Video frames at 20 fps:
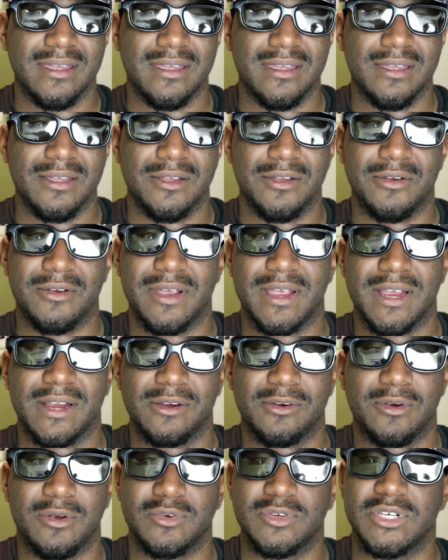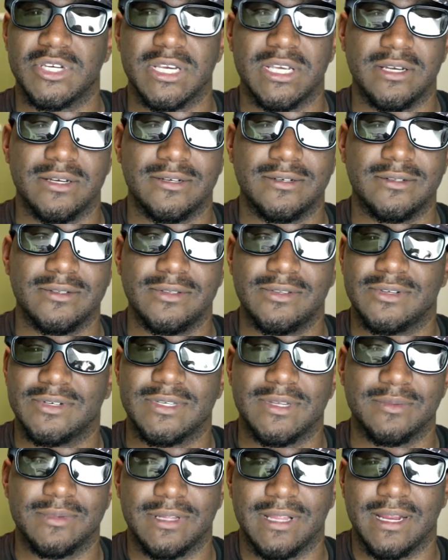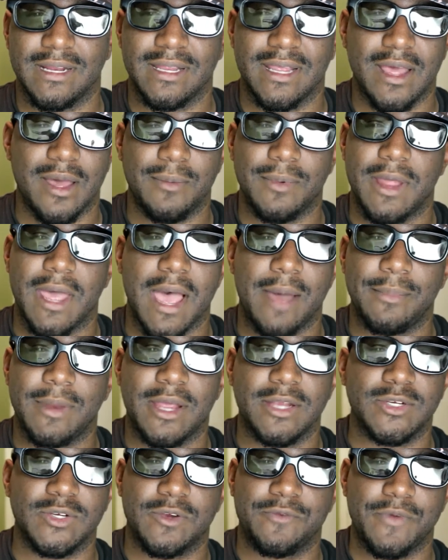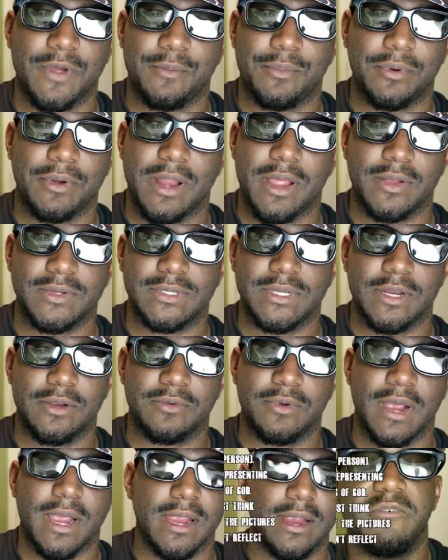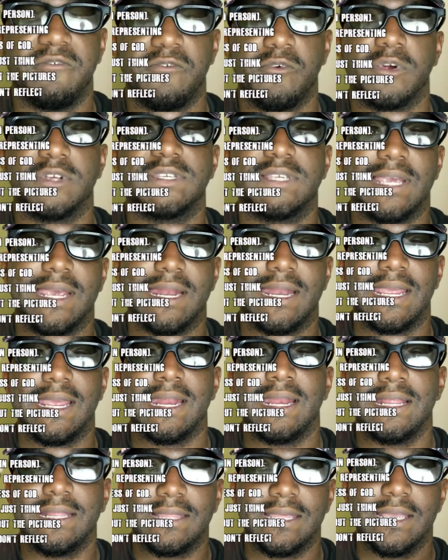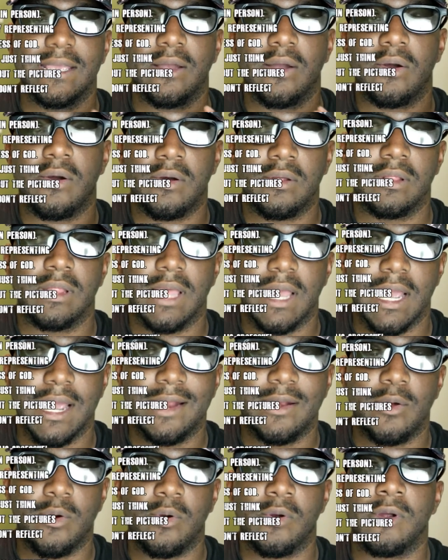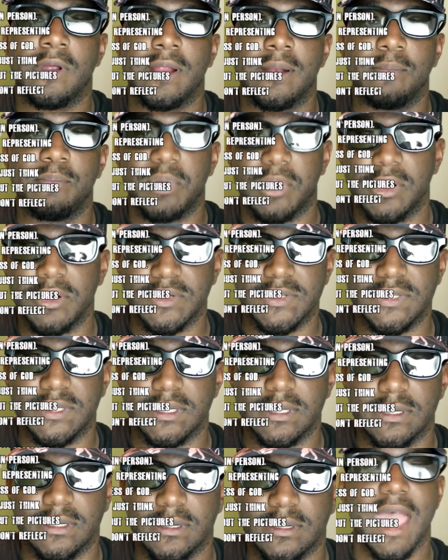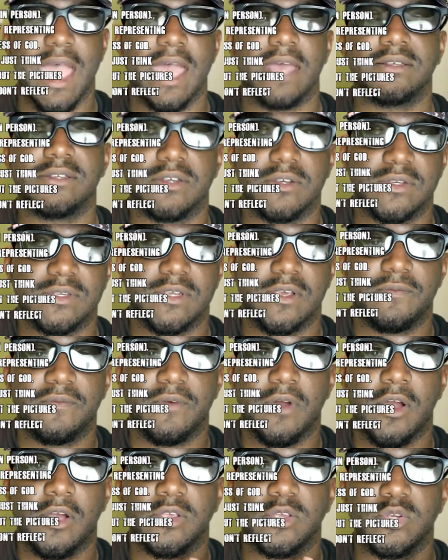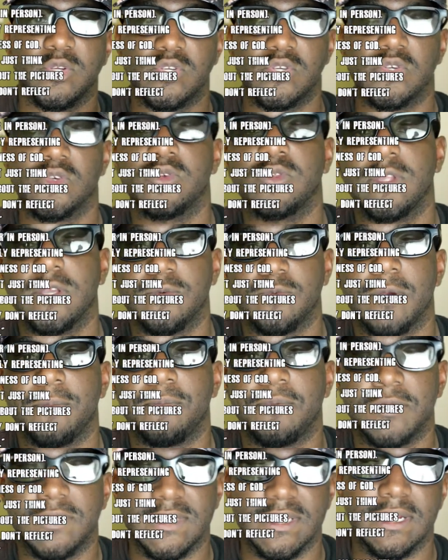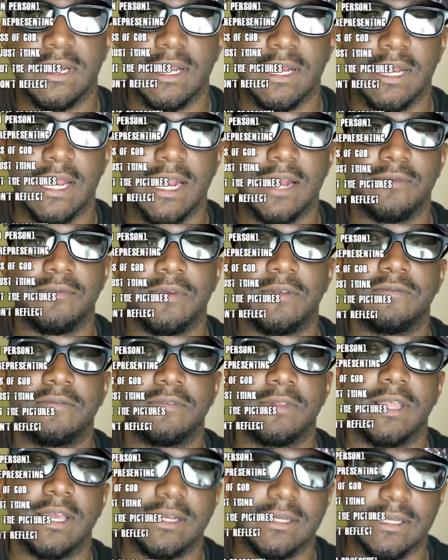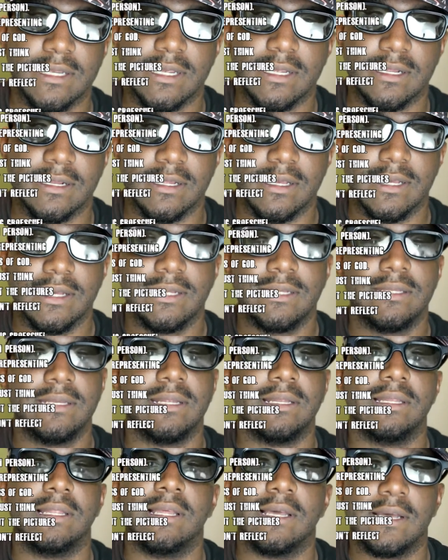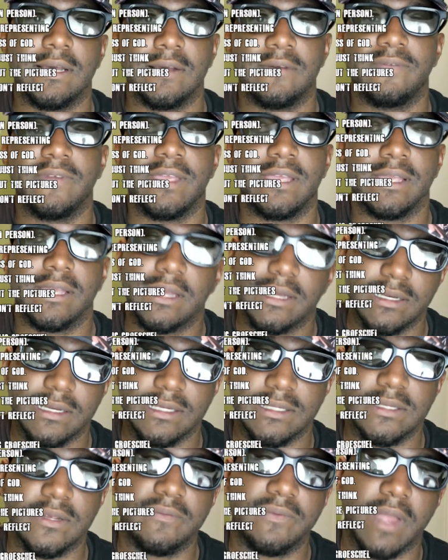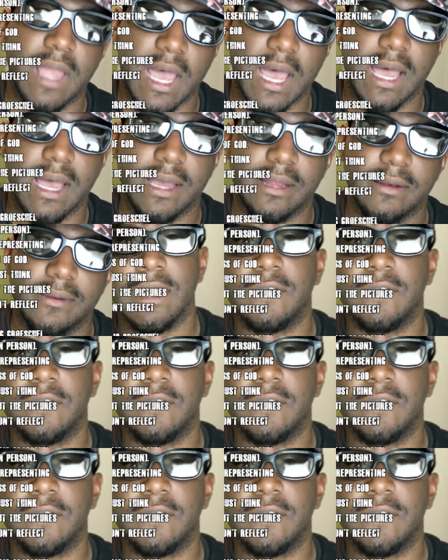Groeschel or something like that. I'm not sure if I'm pronouncing it right. Before saying anything online or in person, ask yourself, are you truly representing and reflecting the love and goodness of God?